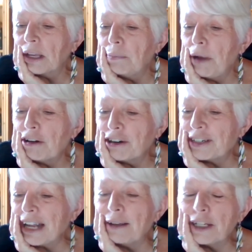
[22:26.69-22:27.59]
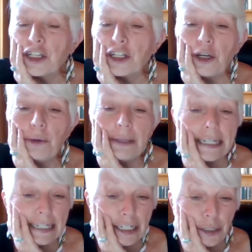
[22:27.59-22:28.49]
Margaret, I assume
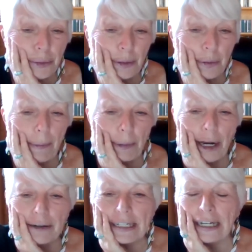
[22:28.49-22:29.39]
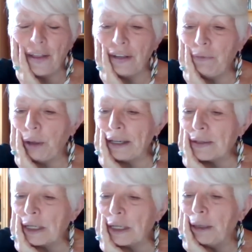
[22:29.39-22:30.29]
this is to do with the webinar because I can't think of what
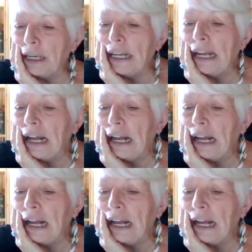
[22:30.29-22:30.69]
else it could be.